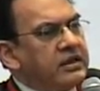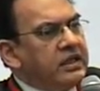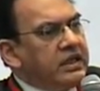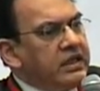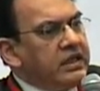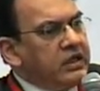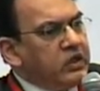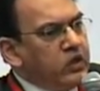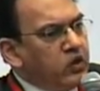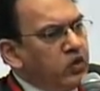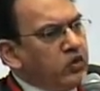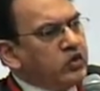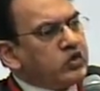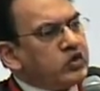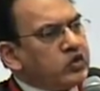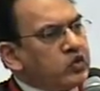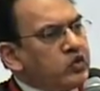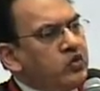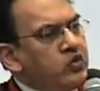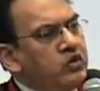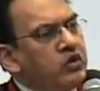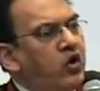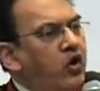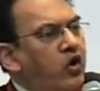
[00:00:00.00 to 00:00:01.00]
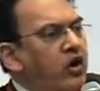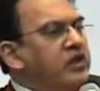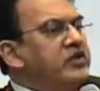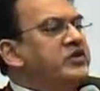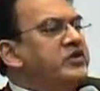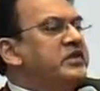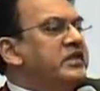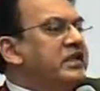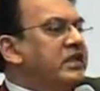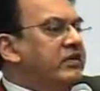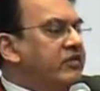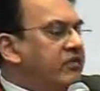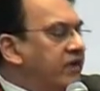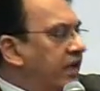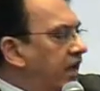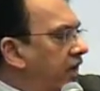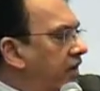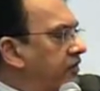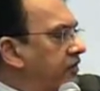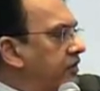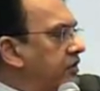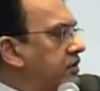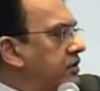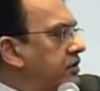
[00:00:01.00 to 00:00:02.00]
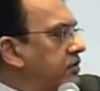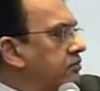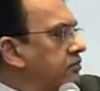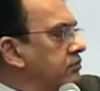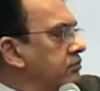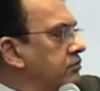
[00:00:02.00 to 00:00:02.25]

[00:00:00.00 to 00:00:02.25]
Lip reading: in no school, all children will have it.